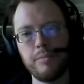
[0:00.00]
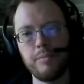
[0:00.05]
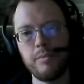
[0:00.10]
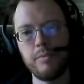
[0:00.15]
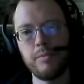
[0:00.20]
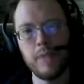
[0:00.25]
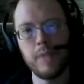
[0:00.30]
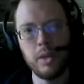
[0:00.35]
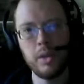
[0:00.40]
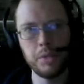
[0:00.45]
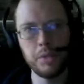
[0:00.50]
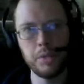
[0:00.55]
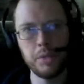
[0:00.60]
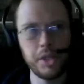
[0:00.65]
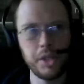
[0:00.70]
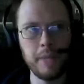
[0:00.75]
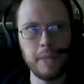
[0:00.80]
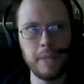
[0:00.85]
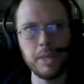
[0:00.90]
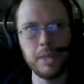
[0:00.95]
which
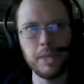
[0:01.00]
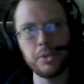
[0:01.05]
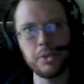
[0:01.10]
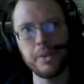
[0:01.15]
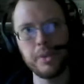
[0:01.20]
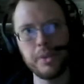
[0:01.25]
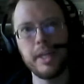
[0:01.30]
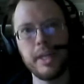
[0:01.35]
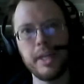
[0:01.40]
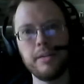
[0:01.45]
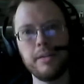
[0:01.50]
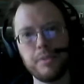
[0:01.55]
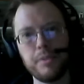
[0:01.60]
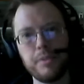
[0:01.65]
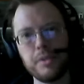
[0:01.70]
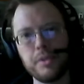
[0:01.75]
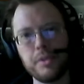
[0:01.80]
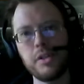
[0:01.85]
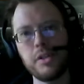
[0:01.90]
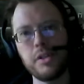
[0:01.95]
came out toward the end of
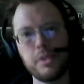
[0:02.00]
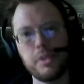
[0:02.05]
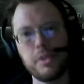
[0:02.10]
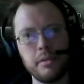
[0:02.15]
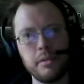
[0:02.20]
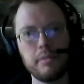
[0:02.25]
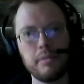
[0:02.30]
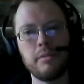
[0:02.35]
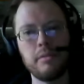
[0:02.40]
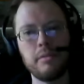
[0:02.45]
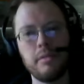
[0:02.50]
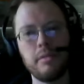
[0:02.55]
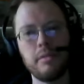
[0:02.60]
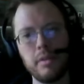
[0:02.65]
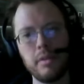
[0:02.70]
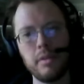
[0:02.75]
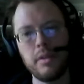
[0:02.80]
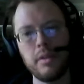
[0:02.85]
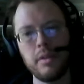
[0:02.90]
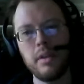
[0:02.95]
4th edition.
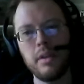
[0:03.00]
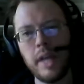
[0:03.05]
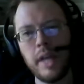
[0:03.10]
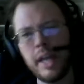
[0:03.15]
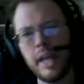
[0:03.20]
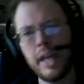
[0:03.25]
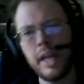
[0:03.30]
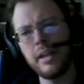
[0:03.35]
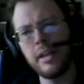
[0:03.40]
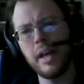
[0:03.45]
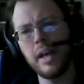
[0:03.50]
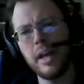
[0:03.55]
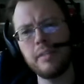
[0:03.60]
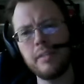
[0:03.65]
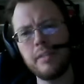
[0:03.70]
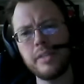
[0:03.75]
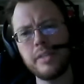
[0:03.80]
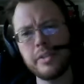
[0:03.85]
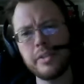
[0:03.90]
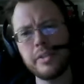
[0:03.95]
And I
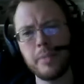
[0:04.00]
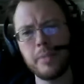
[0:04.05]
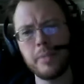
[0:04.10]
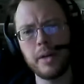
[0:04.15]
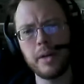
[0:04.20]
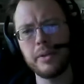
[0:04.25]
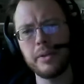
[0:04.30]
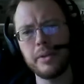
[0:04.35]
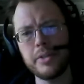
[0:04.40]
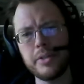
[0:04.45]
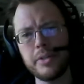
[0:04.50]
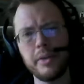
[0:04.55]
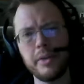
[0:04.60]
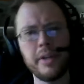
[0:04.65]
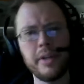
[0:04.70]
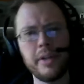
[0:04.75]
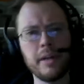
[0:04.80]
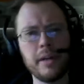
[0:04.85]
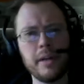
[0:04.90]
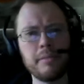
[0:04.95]
did some articles here and
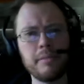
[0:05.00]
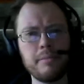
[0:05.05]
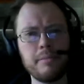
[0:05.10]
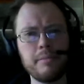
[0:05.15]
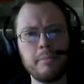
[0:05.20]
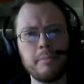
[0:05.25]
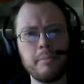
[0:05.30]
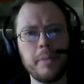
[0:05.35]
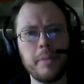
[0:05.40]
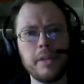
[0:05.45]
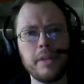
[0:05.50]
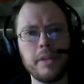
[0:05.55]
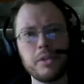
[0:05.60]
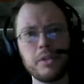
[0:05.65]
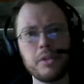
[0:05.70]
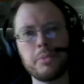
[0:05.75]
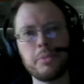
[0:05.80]
there, but those are my